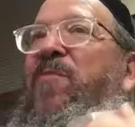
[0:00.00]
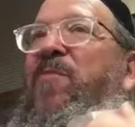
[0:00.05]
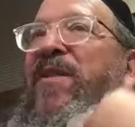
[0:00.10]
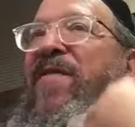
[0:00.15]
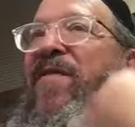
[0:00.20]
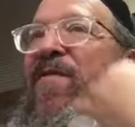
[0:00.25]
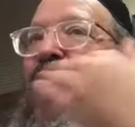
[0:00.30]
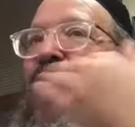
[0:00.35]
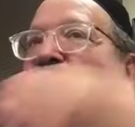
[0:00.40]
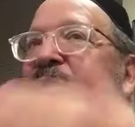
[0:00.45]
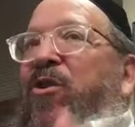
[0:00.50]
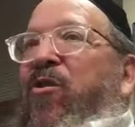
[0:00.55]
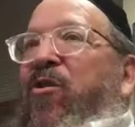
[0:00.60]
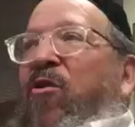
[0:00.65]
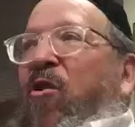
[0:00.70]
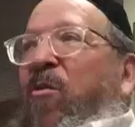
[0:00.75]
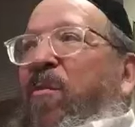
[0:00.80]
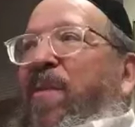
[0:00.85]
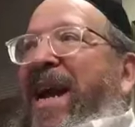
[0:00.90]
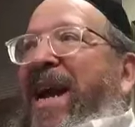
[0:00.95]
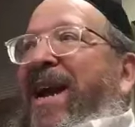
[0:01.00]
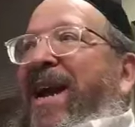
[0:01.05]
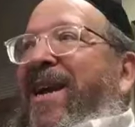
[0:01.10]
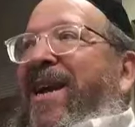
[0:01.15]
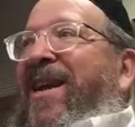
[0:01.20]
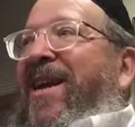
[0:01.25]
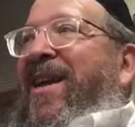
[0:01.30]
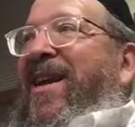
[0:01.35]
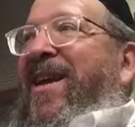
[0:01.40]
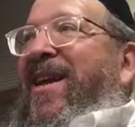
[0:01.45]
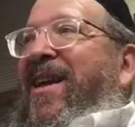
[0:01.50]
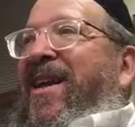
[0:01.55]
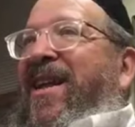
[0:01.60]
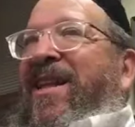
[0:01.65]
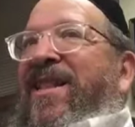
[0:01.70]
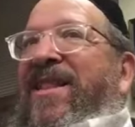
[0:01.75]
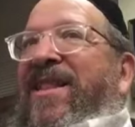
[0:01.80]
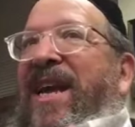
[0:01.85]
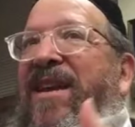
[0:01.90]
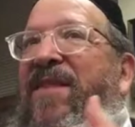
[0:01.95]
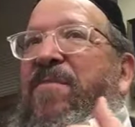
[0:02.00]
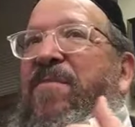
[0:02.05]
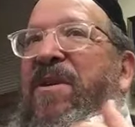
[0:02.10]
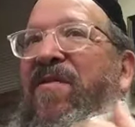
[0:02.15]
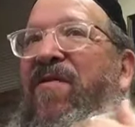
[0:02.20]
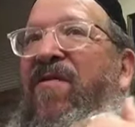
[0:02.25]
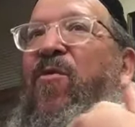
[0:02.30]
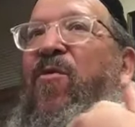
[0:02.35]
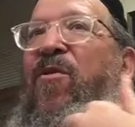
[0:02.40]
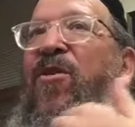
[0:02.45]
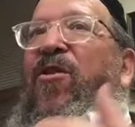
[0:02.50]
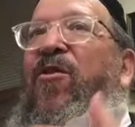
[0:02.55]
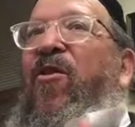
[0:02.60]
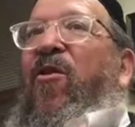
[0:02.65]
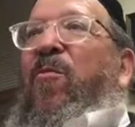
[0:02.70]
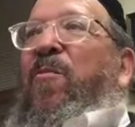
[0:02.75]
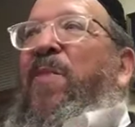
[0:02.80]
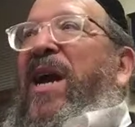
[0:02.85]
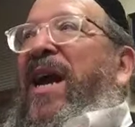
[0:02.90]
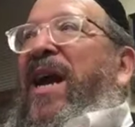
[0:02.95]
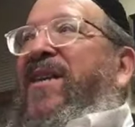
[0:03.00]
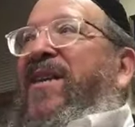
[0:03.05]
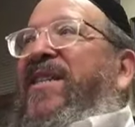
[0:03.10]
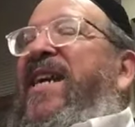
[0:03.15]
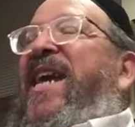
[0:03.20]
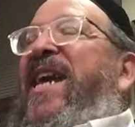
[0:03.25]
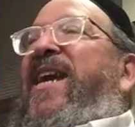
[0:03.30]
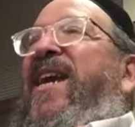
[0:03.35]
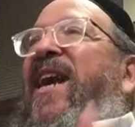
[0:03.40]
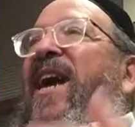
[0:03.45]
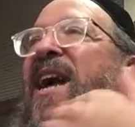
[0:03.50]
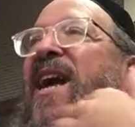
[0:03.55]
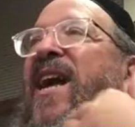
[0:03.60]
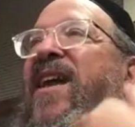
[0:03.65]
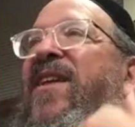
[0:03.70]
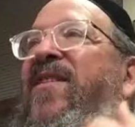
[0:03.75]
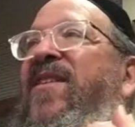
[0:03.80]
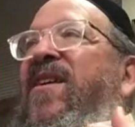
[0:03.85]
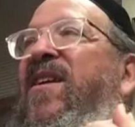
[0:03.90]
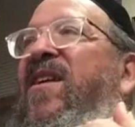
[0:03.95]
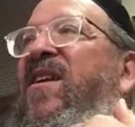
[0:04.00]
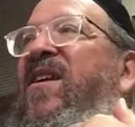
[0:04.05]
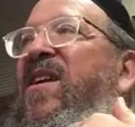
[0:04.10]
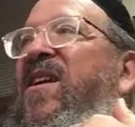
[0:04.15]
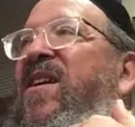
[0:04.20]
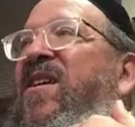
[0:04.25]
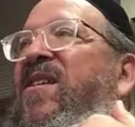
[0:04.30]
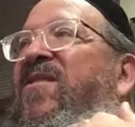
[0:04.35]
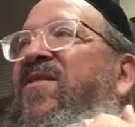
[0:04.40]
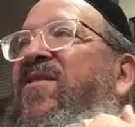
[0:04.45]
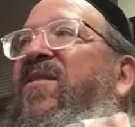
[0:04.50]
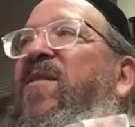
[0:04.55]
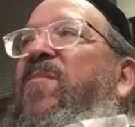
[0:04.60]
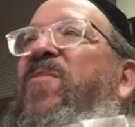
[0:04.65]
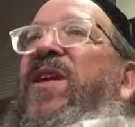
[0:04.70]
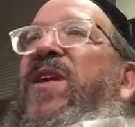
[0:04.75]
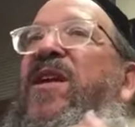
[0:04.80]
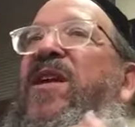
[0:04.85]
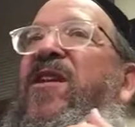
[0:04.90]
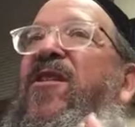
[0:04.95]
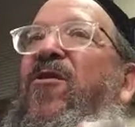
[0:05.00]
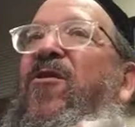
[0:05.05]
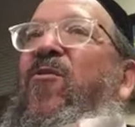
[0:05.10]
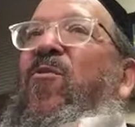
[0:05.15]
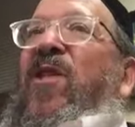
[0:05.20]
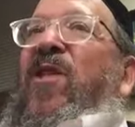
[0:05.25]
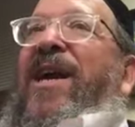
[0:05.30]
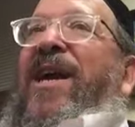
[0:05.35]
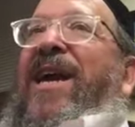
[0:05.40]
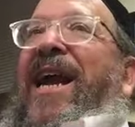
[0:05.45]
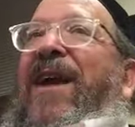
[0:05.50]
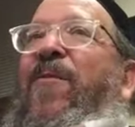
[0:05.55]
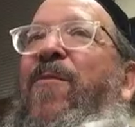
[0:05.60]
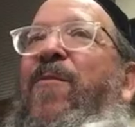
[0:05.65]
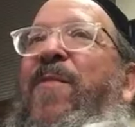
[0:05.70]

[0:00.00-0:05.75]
new before you go back. Like, before you go back, take on something new. Like, I